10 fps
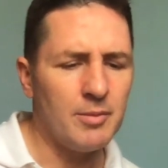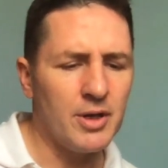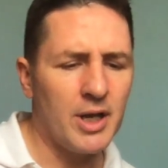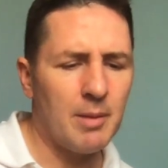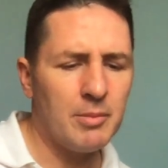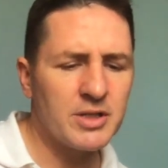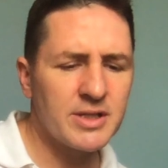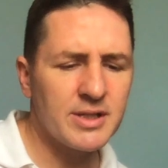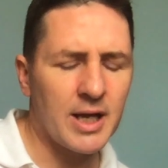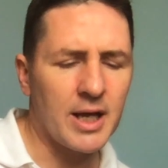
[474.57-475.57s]
Number
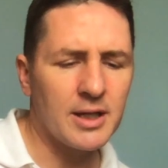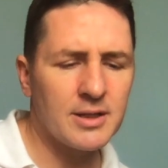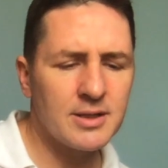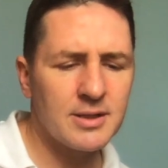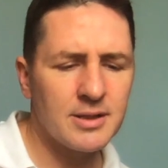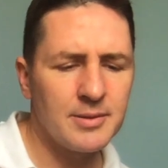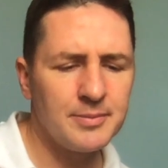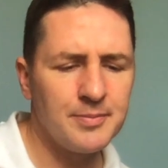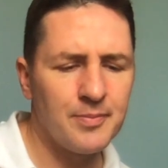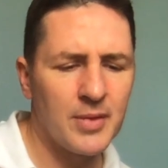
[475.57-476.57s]
6
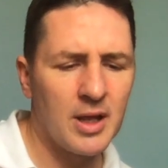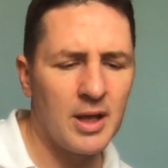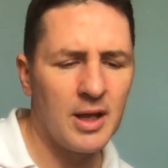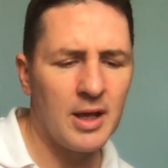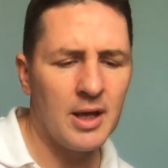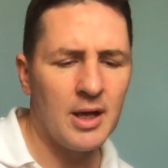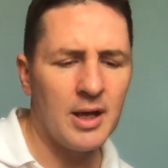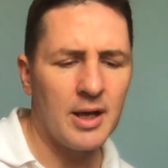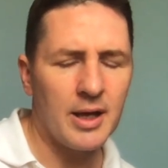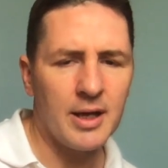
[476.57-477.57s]

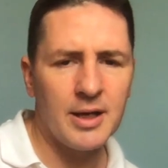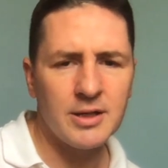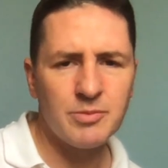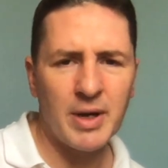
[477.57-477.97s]
is